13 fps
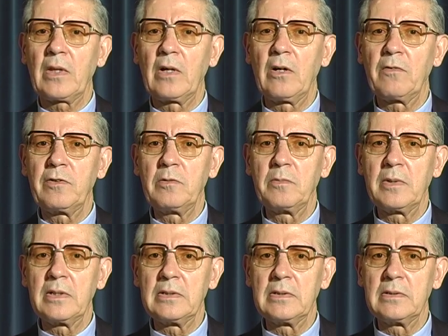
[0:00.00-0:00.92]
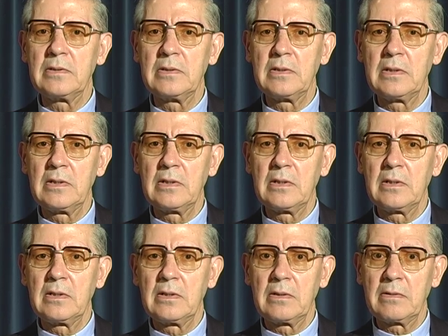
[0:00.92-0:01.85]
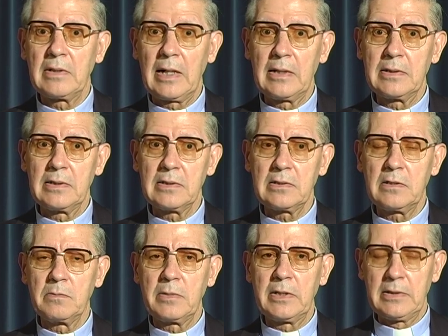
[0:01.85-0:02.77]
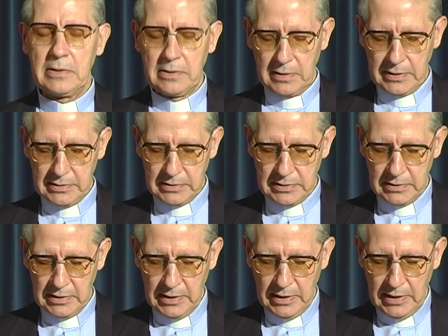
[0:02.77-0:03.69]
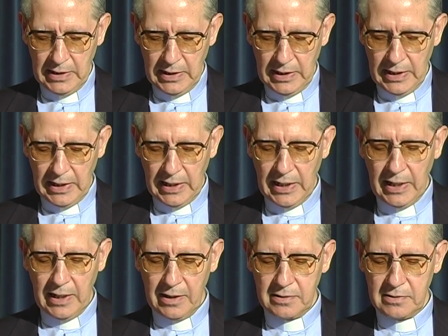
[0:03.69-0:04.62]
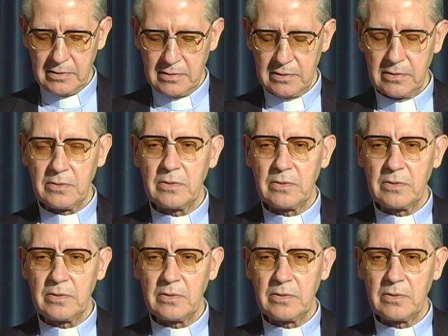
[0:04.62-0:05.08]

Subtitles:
of human realities, human endurance, and